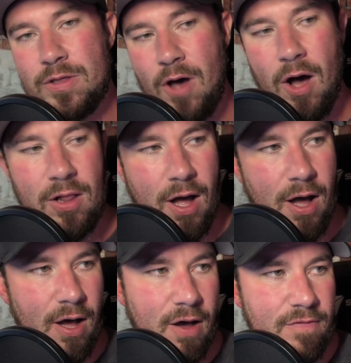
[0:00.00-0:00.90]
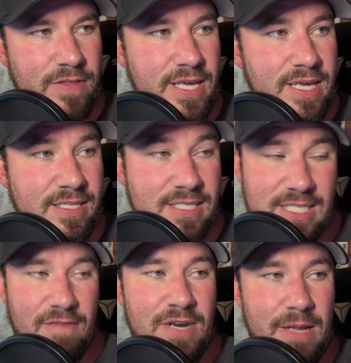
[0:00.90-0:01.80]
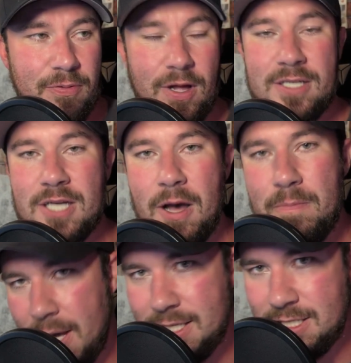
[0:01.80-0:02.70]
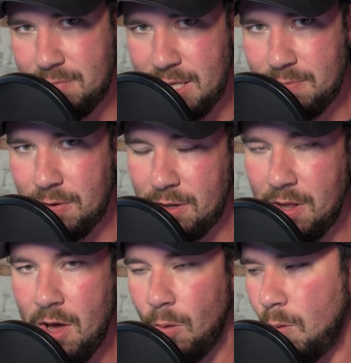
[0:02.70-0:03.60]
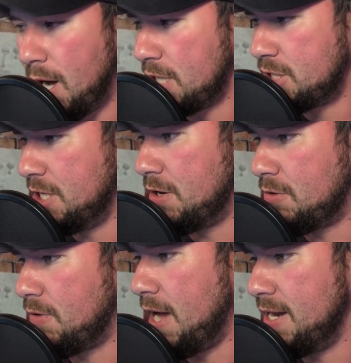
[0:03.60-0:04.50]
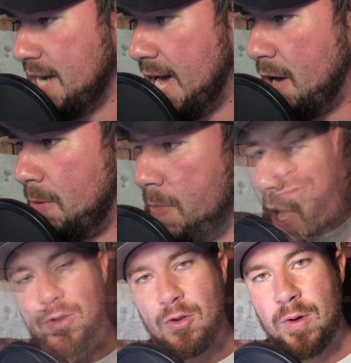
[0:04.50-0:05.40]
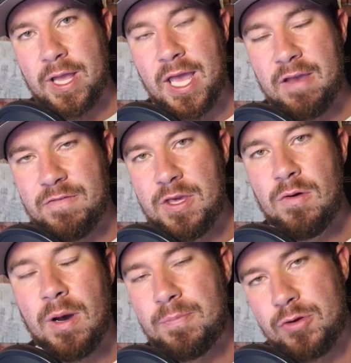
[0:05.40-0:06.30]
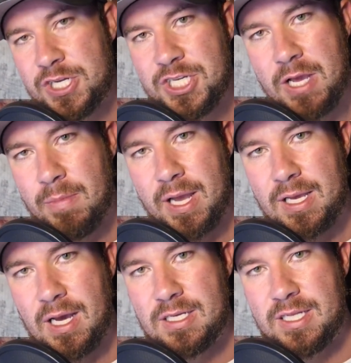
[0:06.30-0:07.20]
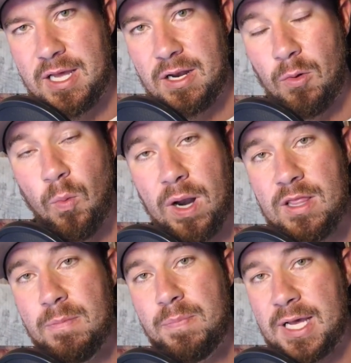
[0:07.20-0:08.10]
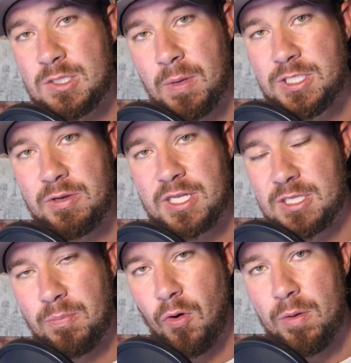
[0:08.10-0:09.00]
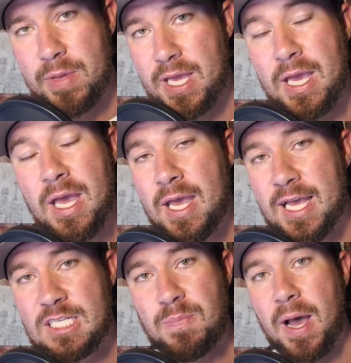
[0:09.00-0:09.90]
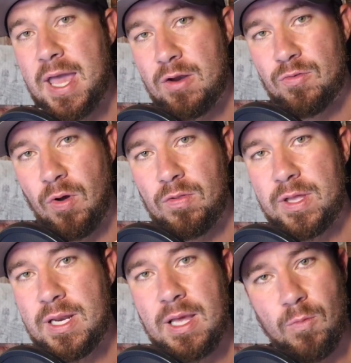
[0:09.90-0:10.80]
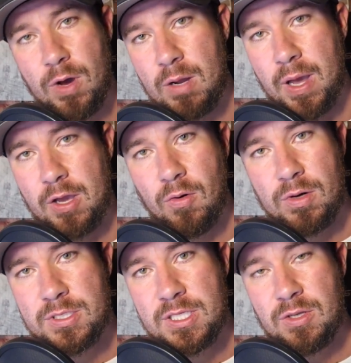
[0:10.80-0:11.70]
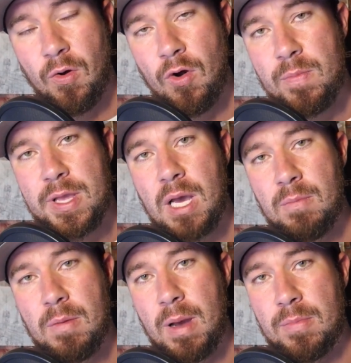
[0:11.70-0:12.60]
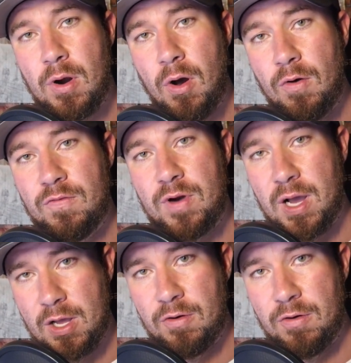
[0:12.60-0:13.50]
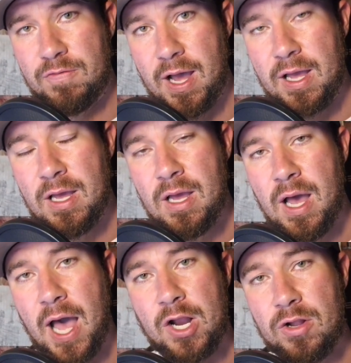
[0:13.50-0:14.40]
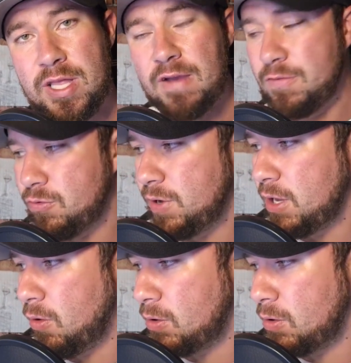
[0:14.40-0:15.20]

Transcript: with all of the 70 plus amazing people watching right now. Hey, real quick, if you appreciate my content, one of the best ways you can support me is by enrolling in one of my courses or become a member over on Ko-Fi. I currently have three